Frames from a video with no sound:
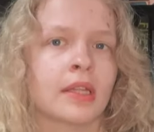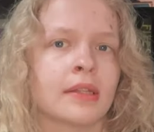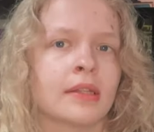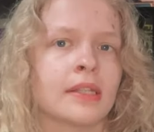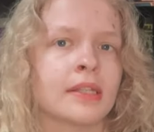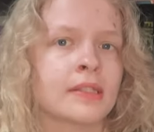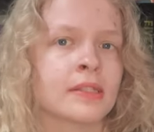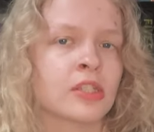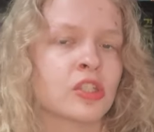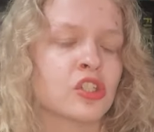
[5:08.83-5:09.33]

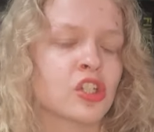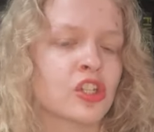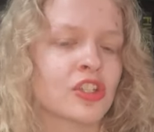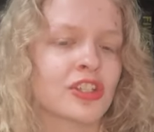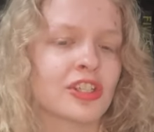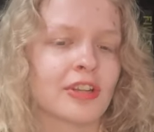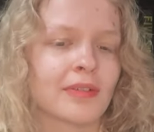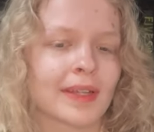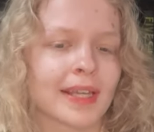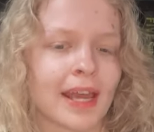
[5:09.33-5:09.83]
This
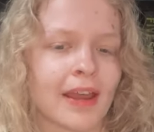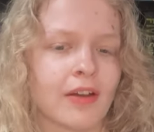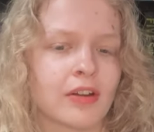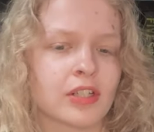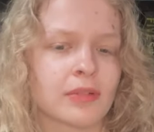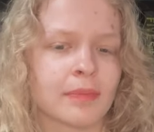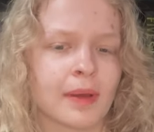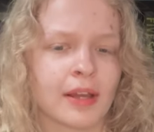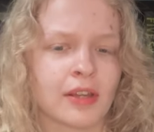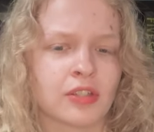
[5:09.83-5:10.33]
suggestion on a
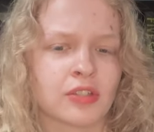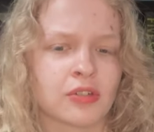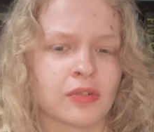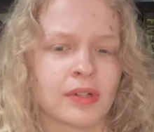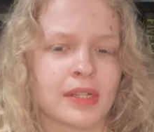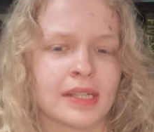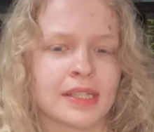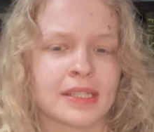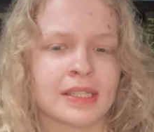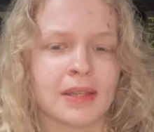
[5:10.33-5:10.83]
character
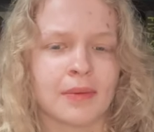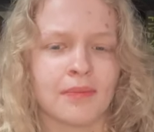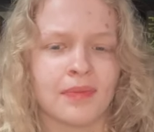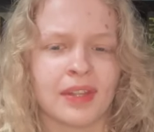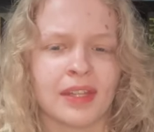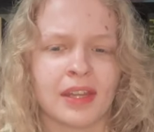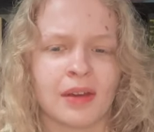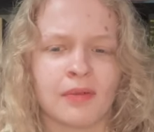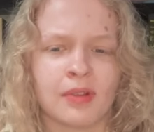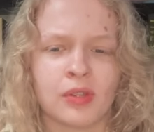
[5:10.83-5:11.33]
backstory is
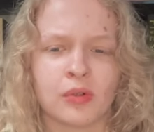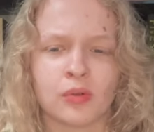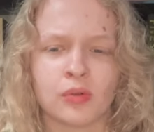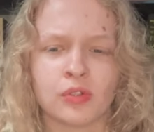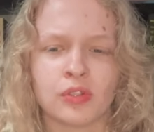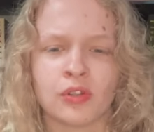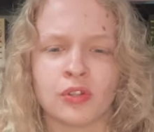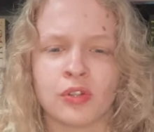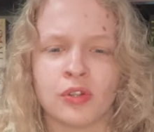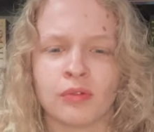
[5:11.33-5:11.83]
something that we
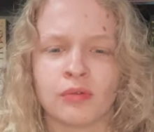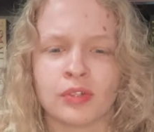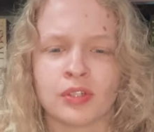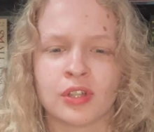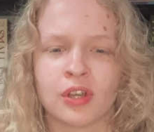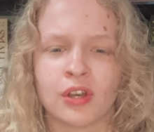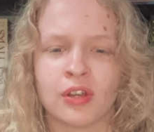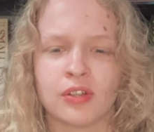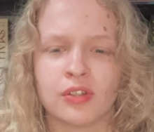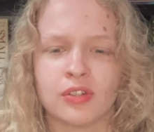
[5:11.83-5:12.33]
also do not
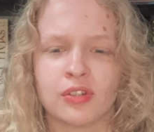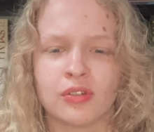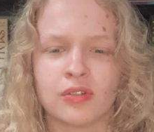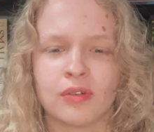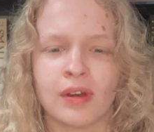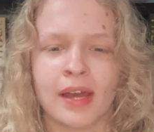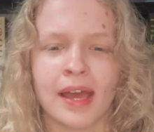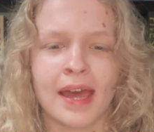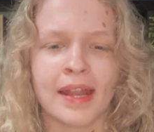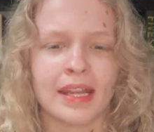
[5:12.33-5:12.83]
return
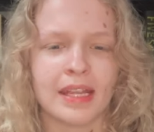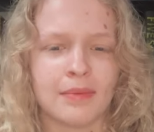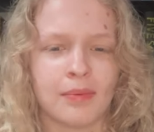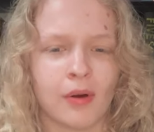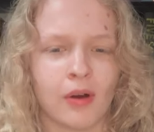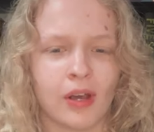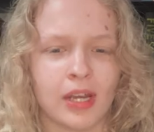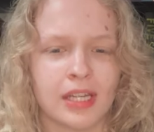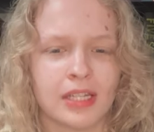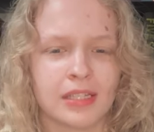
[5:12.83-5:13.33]
to at any
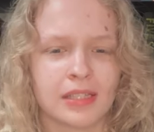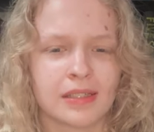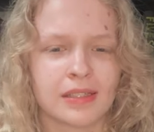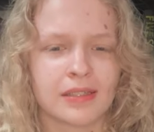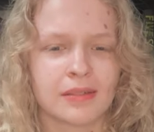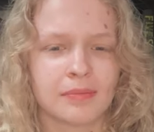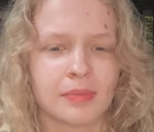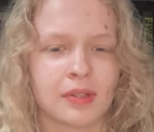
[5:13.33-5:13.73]
point,